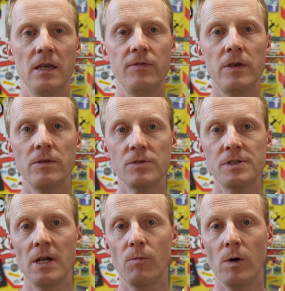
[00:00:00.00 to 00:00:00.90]
If you use
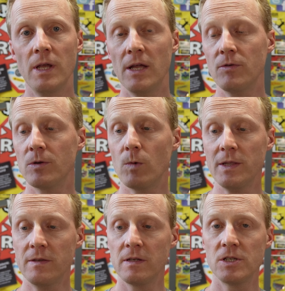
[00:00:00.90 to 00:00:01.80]
their 100
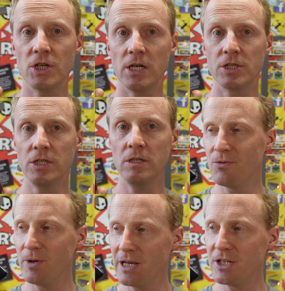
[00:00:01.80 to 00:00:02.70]
watt charger, it
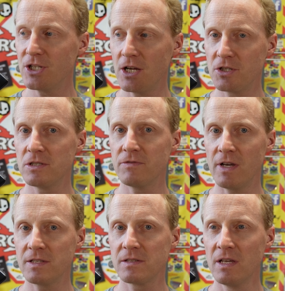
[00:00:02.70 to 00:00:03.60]
really charges
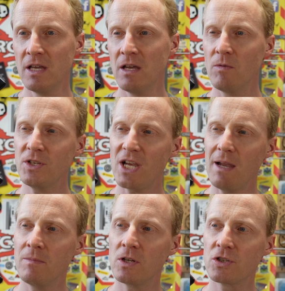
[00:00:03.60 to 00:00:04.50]
fast, which
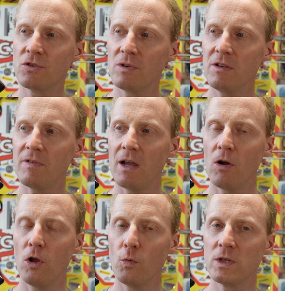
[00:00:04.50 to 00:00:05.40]
I'm not sure if I
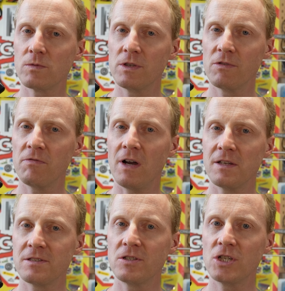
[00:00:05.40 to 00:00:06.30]
always want to
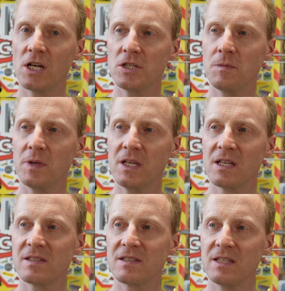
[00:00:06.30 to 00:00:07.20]
fast charge it,
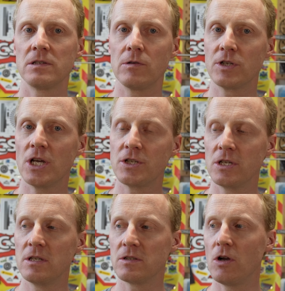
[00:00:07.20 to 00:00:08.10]
because slower
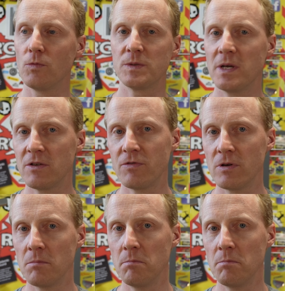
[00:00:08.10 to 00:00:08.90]
charging is always better for